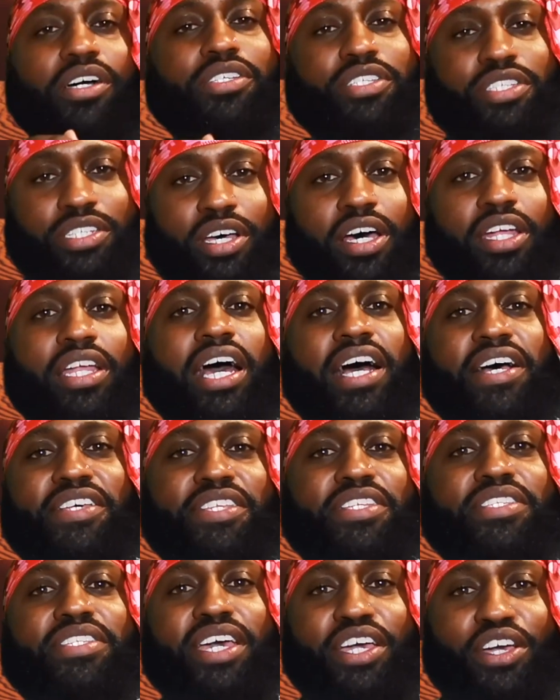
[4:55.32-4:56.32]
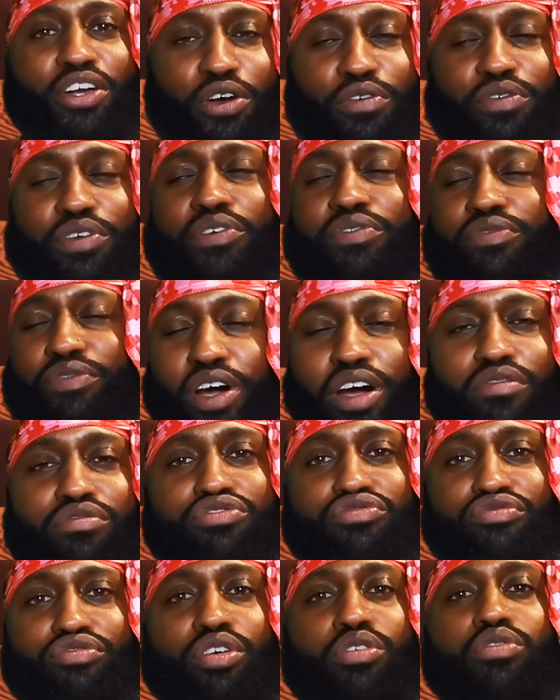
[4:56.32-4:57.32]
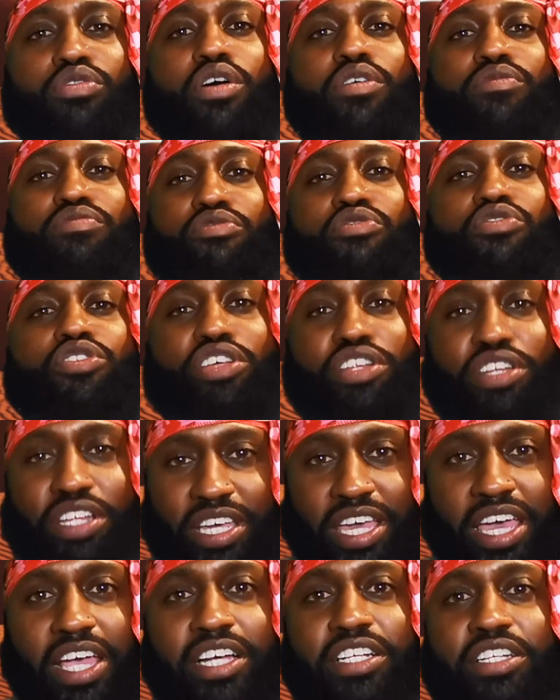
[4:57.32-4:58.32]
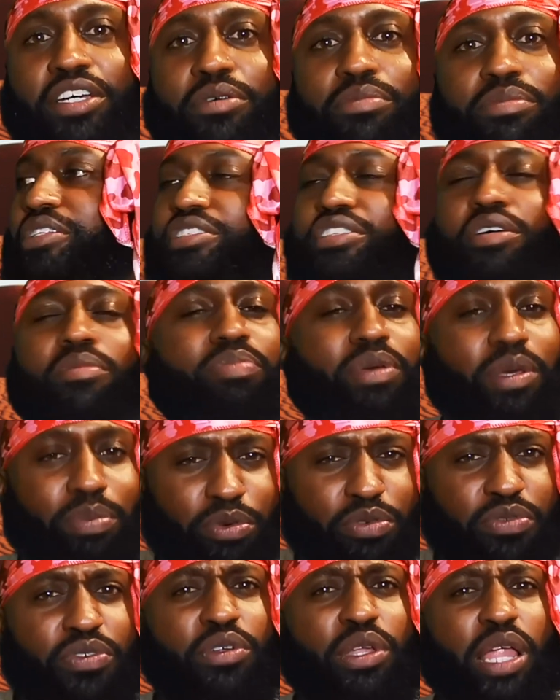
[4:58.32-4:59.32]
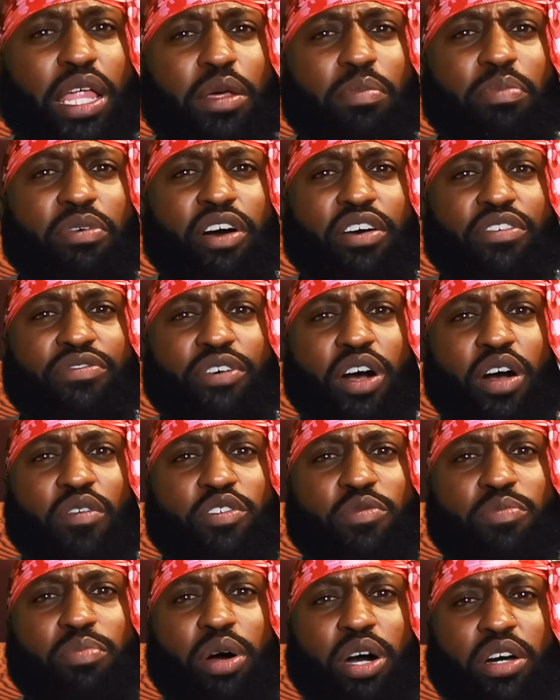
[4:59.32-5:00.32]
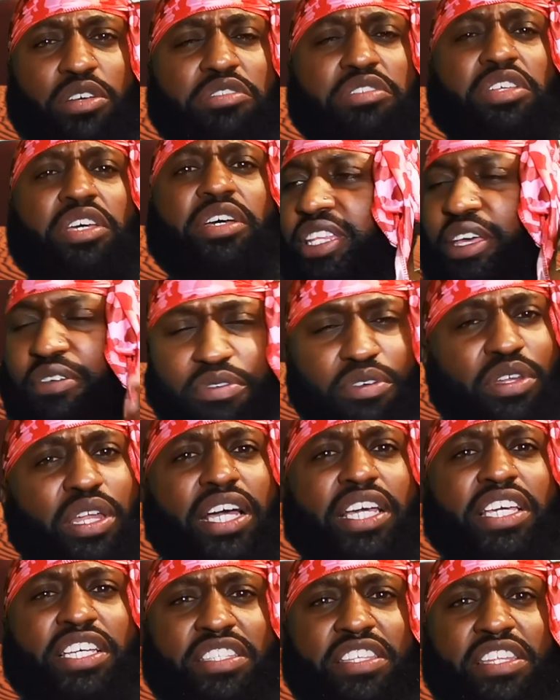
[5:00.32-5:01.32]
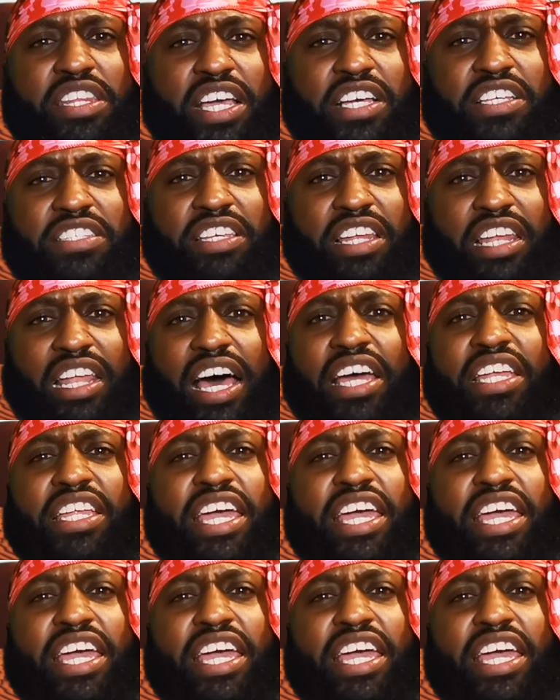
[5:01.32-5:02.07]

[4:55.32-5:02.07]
a son has to take over the father's role of ruling the kingdom. Some people feel like the father's past it. They feel like he's the next in line,